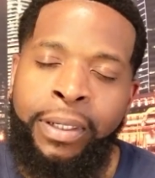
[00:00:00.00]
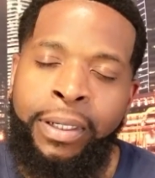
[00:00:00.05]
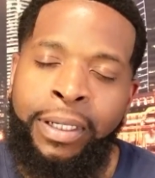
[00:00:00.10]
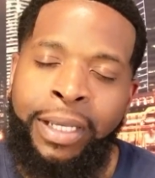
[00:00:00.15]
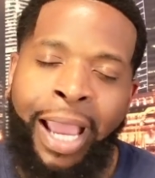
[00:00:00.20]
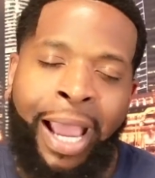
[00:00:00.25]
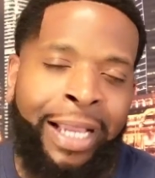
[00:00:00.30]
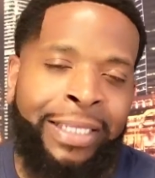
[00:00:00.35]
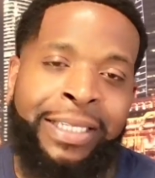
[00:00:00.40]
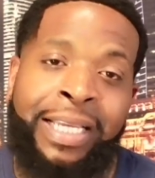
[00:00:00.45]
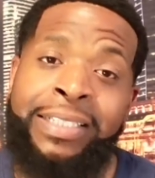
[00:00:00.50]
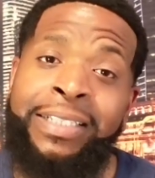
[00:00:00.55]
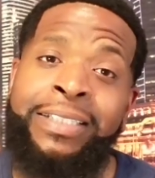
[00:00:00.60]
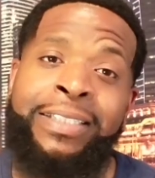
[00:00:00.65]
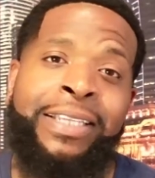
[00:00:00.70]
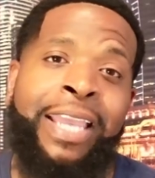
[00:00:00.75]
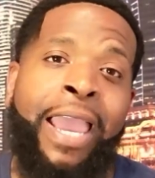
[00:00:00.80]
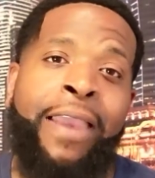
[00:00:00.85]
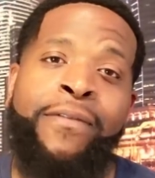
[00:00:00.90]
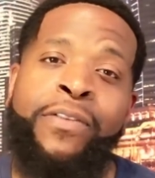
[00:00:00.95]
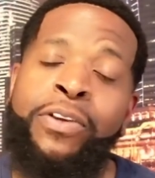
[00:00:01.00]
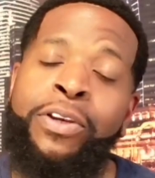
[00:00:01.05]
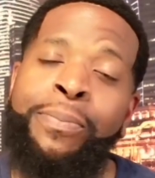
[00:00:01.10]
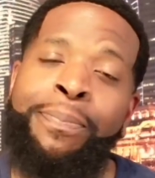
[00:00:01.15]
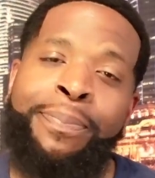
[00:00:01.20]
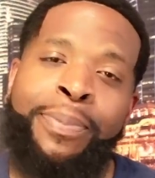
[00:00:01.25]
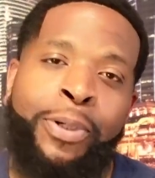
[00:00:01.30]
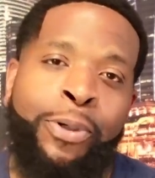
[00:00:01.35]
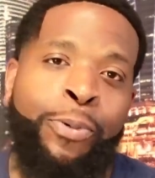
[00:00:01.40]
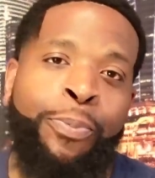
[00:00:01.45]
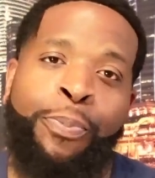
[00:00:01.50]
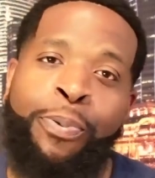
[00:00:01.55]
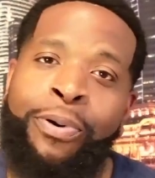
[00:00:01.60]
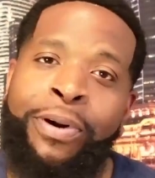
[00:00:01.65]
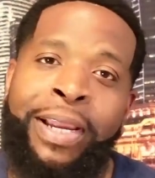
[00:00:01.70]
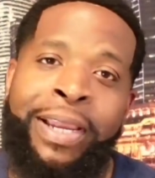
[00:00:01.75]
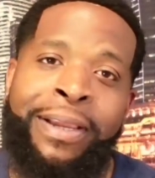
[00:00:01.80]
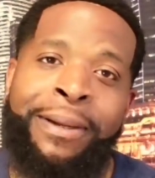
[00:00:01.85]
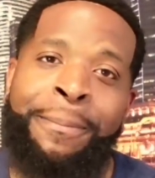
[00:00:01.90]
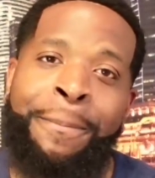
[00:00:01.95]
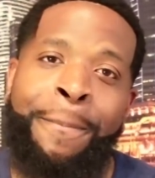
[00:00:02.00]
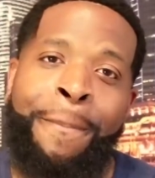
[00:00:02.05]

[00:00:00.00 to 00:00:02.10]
Guys, I just gave you the blueprint.